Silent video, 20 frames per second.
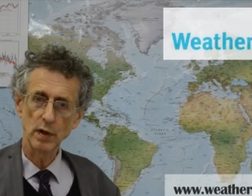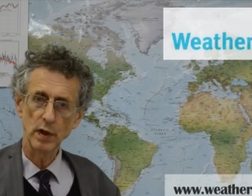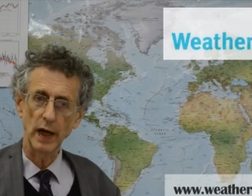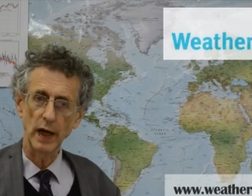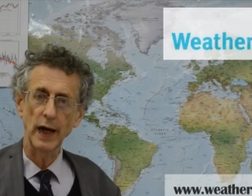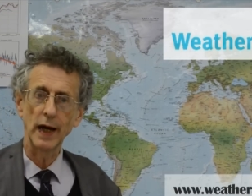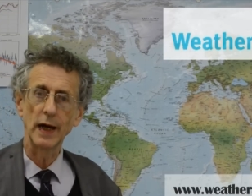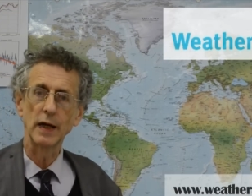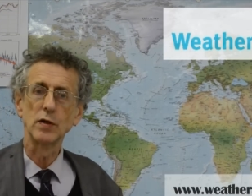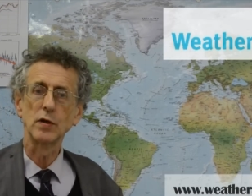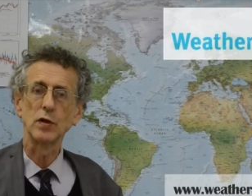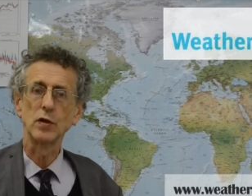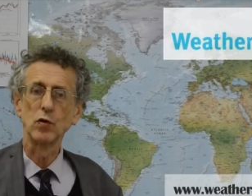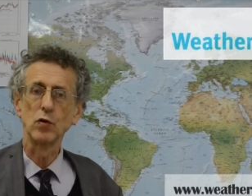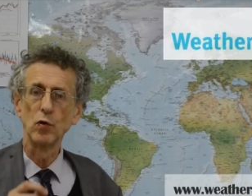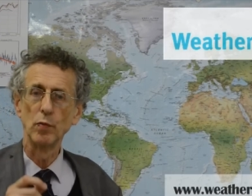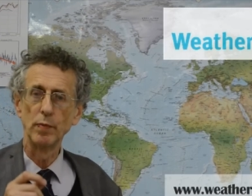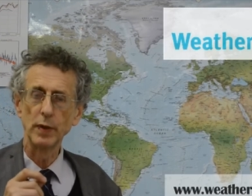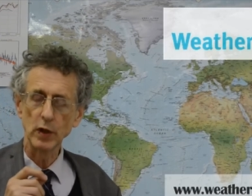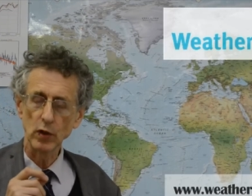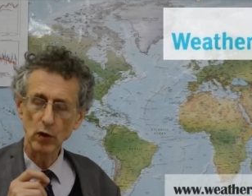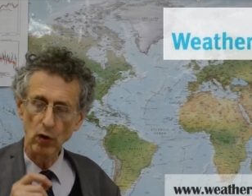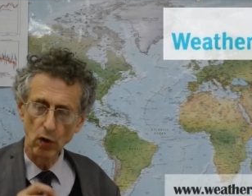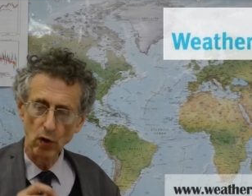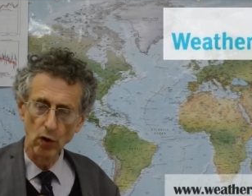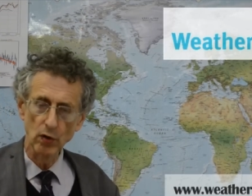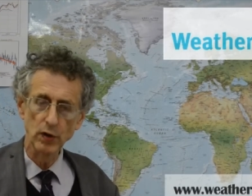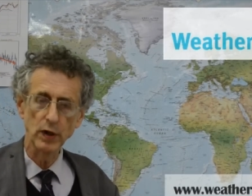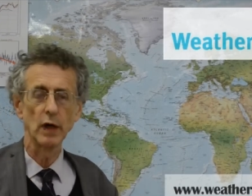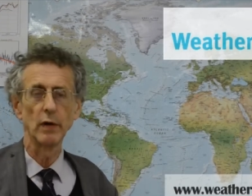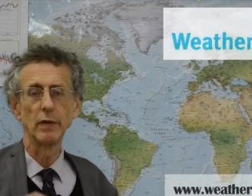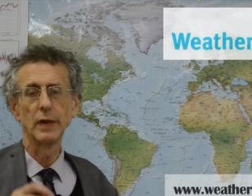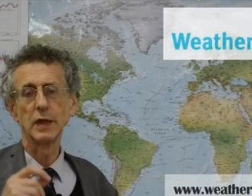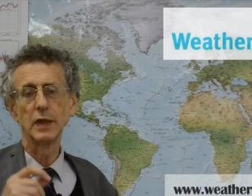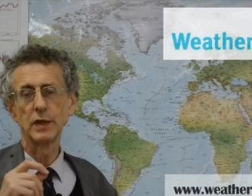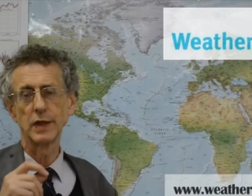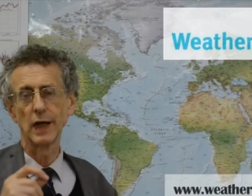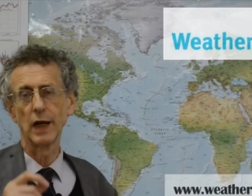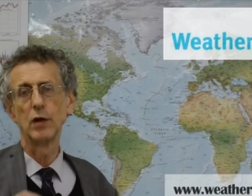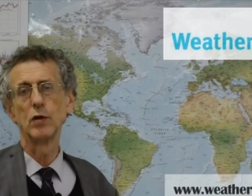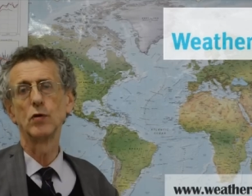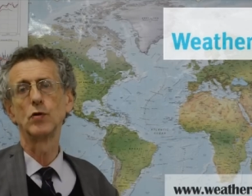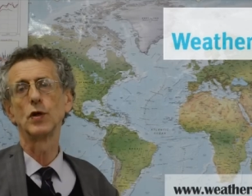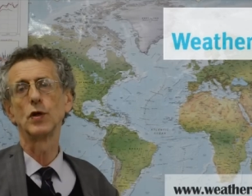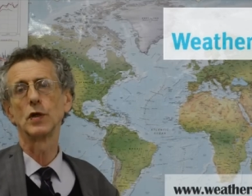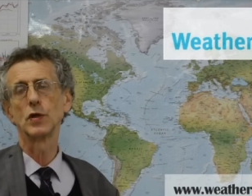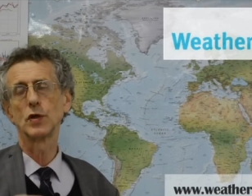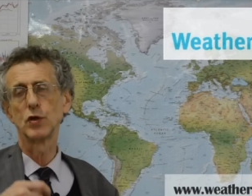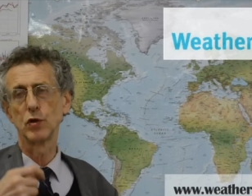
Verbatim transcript: and there will be ongoing deluges